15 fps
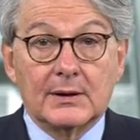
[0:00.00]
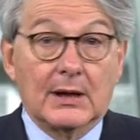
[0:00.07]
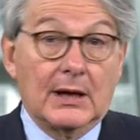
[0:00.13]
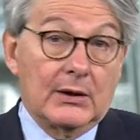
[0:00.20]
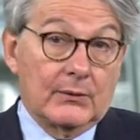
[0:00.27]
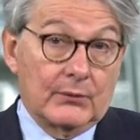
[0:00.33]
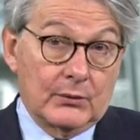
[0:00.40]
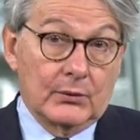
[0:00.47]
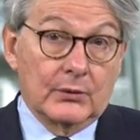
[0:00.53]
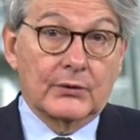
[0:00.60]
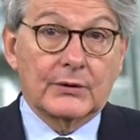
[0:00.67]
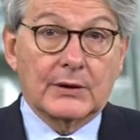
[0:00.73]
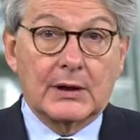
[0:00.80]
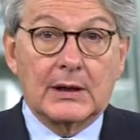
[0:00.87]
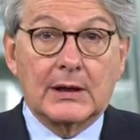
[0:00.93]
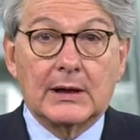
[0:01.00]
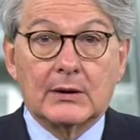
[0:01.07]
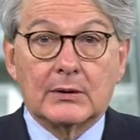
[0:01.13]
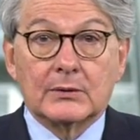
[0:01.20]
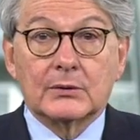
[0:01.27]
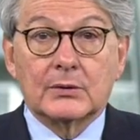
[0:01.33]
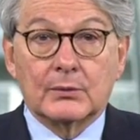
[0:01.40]
and, of course,
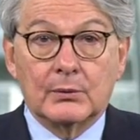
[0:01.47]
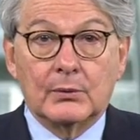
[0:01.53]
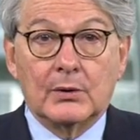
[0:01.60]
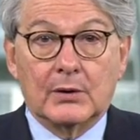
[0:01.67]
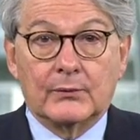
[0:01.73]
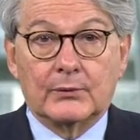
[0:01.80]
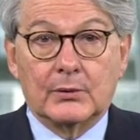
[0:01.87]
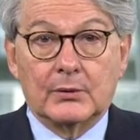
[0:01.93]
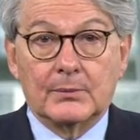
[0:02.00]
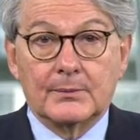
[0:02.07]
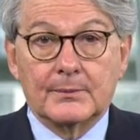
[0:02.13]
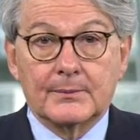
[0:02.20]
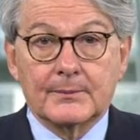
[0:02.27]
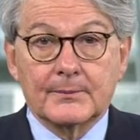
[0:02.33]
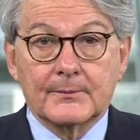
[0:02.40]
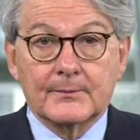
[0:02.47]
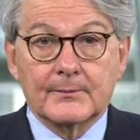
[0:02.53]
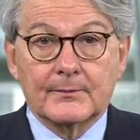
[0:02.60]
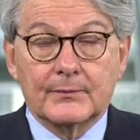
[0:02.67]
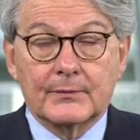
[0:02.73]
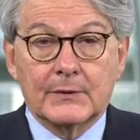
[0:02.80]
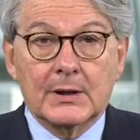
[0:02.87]
our rule of law.
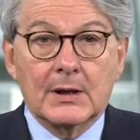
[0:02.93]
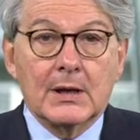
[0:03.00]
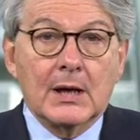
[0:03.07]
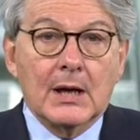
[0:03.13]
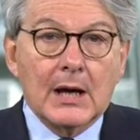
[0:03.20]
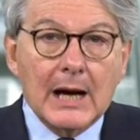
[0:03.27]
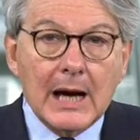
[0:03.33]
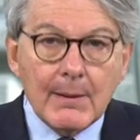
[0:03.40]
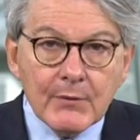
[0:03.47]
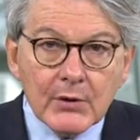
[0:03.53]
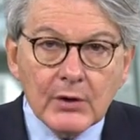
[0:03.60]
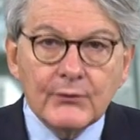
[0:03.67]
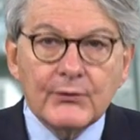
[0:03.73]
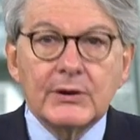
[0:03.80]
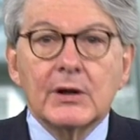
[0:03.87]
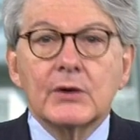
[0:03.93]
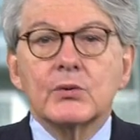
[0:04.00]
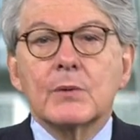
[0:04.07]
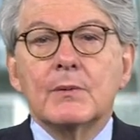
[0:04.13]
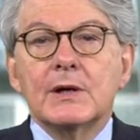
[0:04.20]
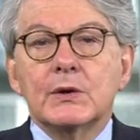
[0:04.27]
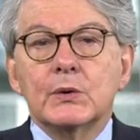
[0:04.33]
I'm confident we
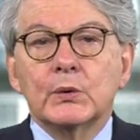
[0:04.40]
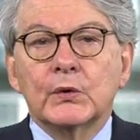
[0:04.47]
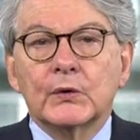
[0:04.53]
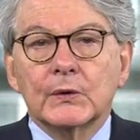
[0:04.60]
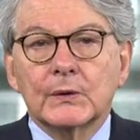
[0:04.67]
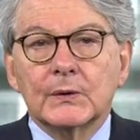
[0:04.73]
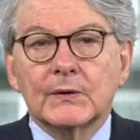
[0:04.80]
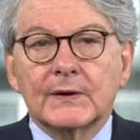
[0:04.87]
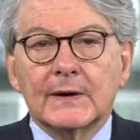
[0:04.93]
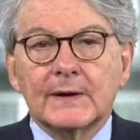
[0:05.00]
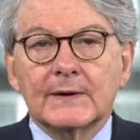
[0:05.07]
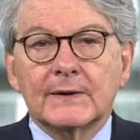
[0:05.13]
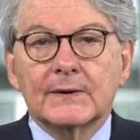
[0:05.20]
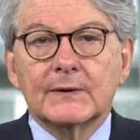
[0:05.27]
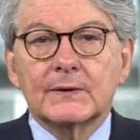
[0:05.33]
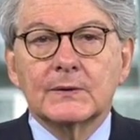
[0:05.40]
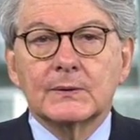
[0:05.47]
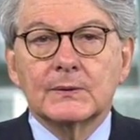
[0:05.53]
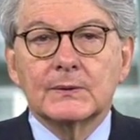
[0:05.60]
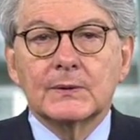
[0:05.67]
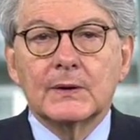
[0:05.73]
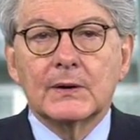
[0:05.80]
will do so thanks
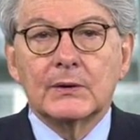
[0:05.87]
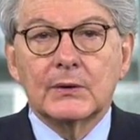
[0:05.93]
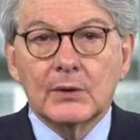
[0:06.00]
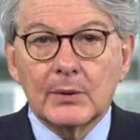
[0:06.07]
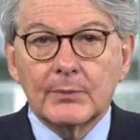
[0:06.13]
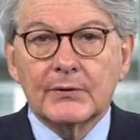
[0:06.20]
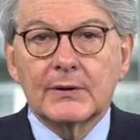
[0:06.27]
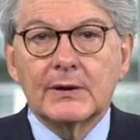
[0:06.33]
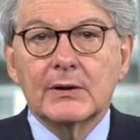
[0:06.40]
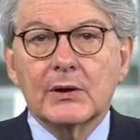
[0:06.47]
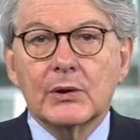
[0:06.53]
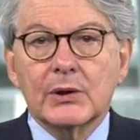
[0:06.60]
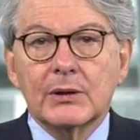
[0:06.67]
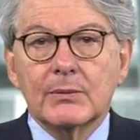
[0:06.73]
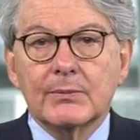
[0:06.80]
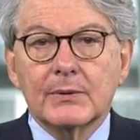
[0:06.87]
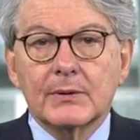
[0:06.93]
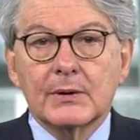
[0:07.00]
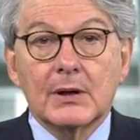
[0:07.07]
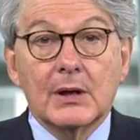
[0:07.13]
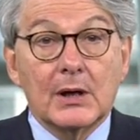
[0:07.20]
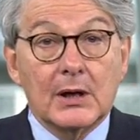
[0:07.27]
to Europe's leadership,
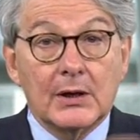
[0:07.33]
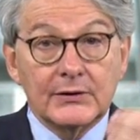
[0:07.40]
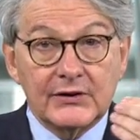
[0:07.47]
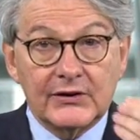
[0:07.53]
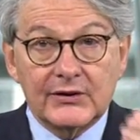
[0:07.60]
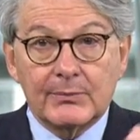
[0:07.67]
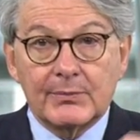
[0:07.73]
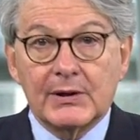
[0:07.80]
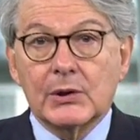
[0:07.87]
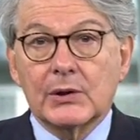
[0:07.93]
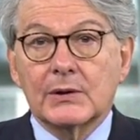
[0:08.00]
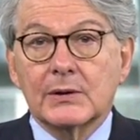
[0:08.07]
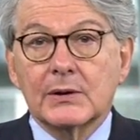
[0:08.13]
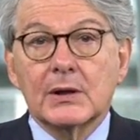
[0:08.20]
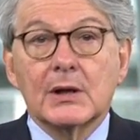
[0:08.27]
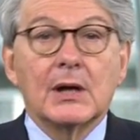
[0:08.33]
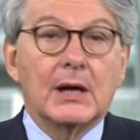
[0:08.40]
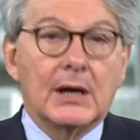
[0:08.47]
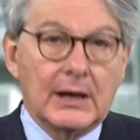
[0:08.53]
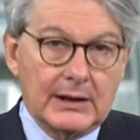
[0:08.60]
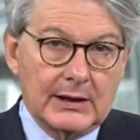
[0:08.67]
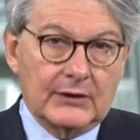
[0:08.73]
anticipation
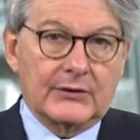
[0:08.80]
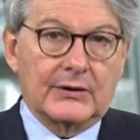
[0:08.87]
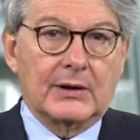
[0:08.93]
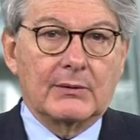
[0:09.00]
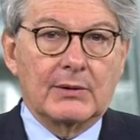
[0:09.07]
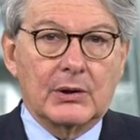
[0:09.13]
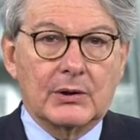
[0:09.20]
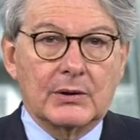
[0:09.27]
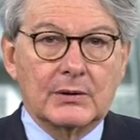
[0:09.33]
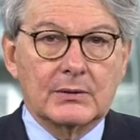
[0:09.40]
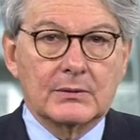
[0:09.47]
and acceleration.